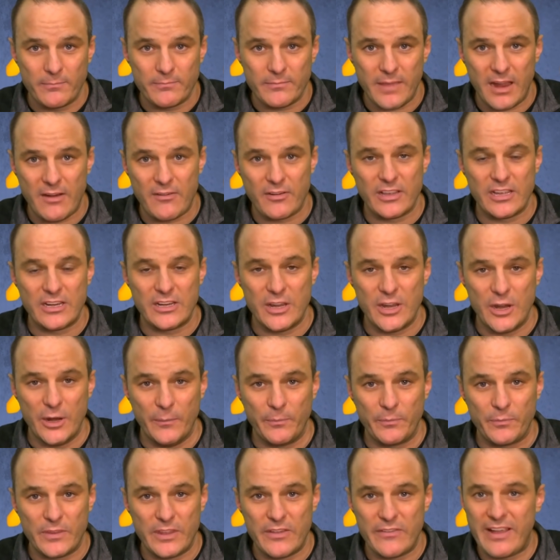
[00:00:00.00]
I really do.
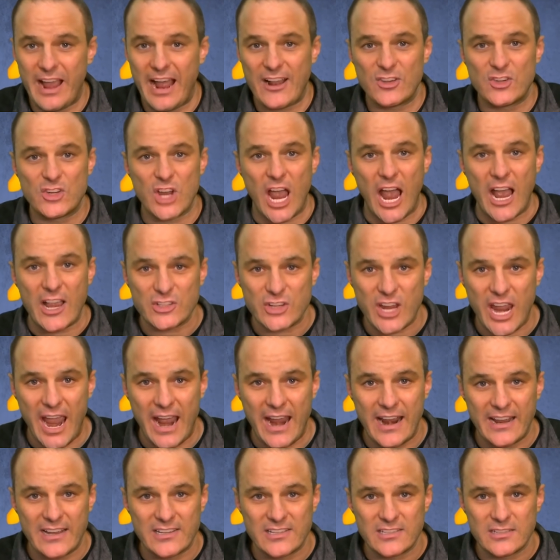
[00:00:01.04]
You've got Josh
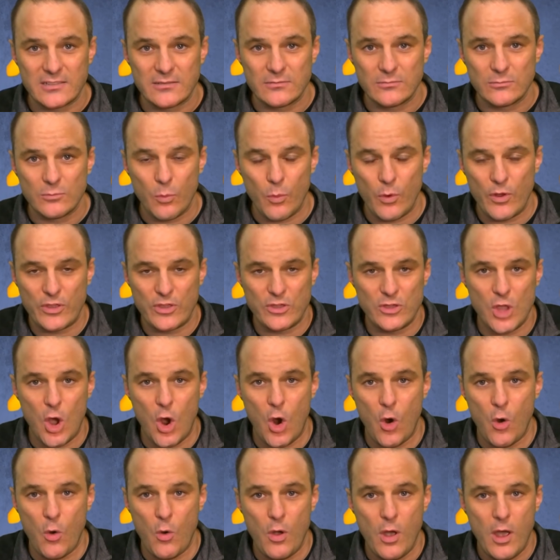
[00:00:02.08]
Gattis with
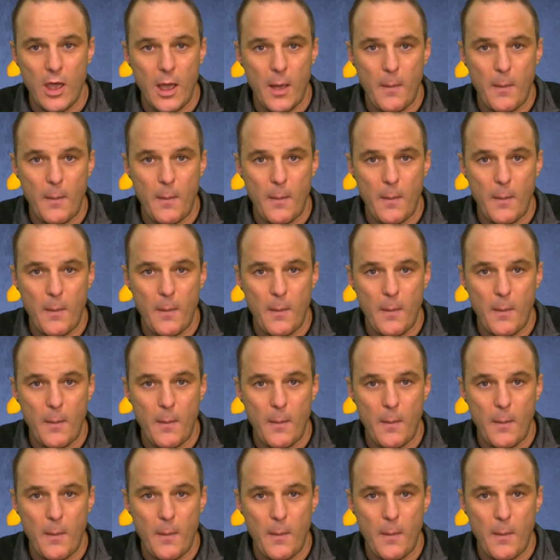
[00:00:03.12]
no